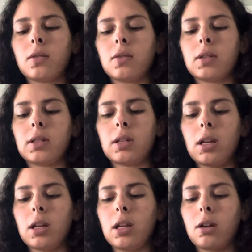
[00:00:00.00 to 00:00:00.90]

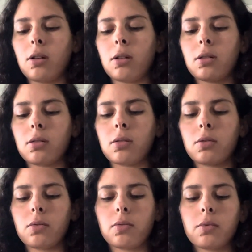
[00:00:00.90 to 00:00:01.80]
seeing here
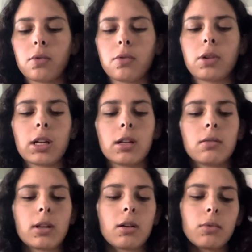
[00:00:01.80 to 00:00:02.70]
Okay,
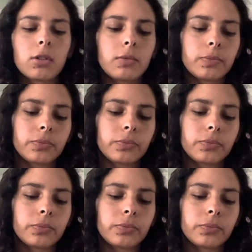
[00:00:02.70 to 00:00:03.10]
that one.